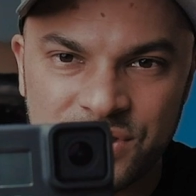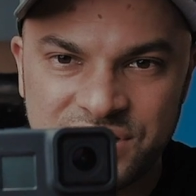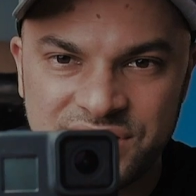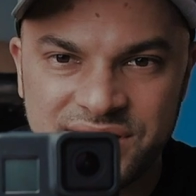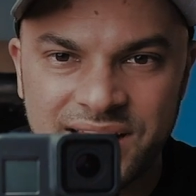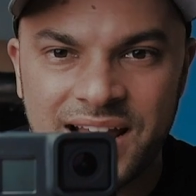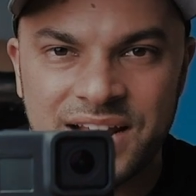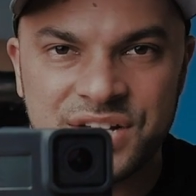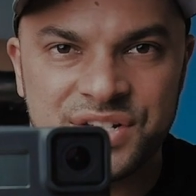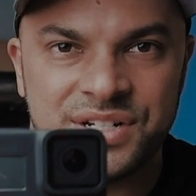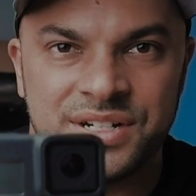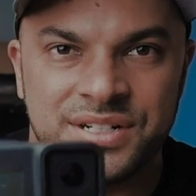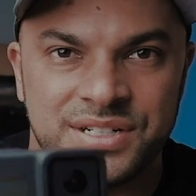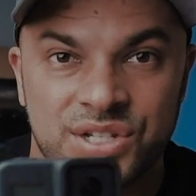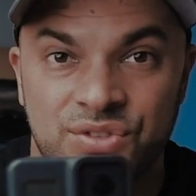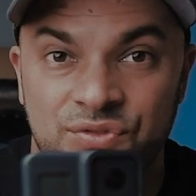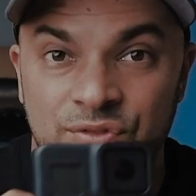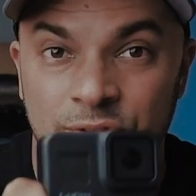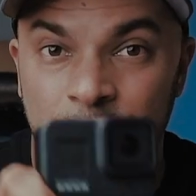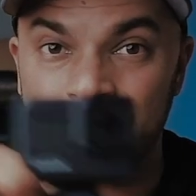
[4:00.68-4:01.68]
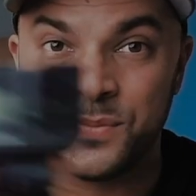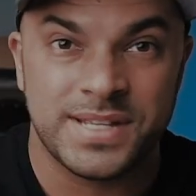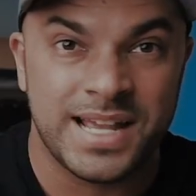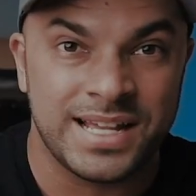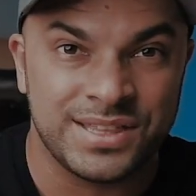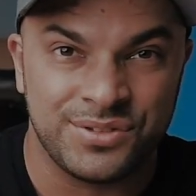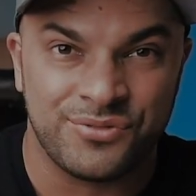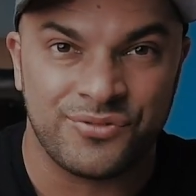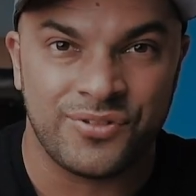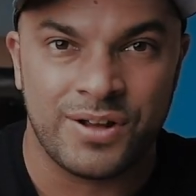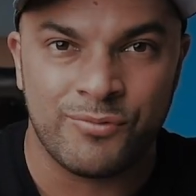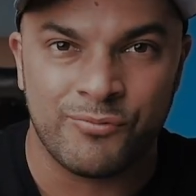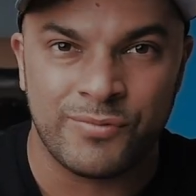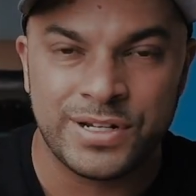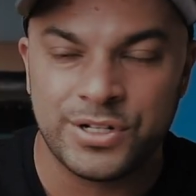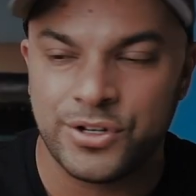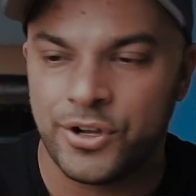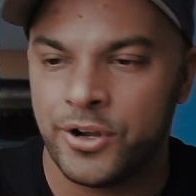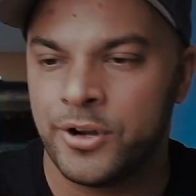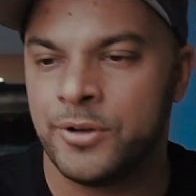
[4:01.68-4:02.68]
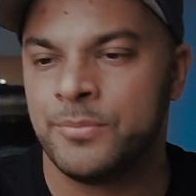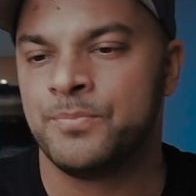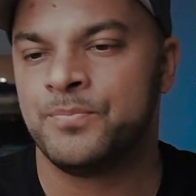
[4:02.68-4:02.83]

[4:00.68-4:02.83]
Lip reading: the dash and it just films out the front window.